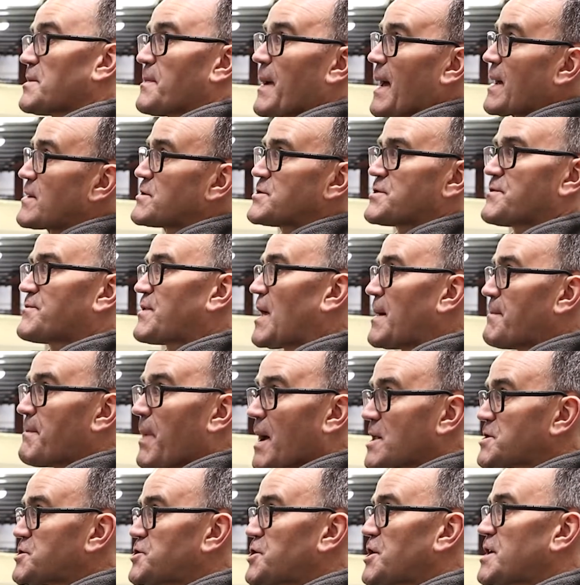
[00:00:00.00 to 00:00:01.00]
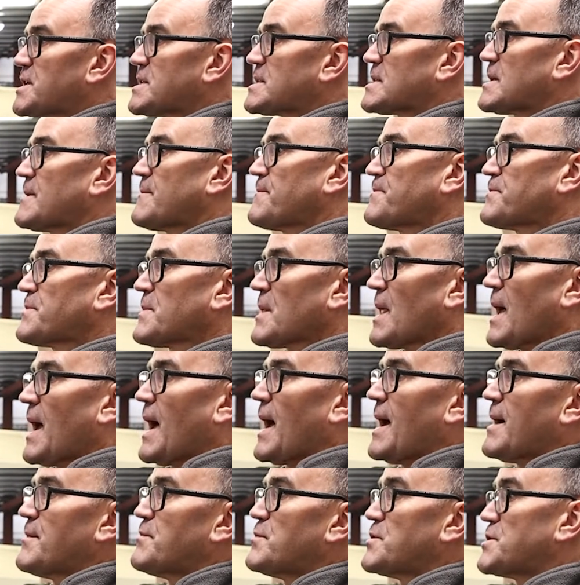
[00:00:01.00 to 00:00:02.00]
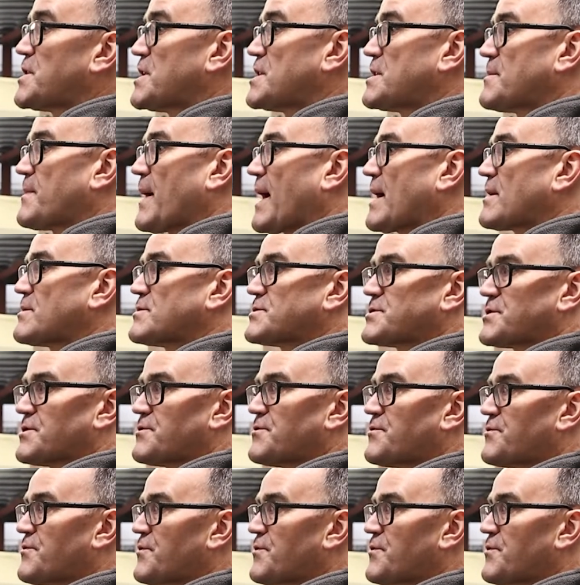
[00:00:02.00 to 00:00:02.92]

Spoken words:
the bounds of their budget and within the bounds of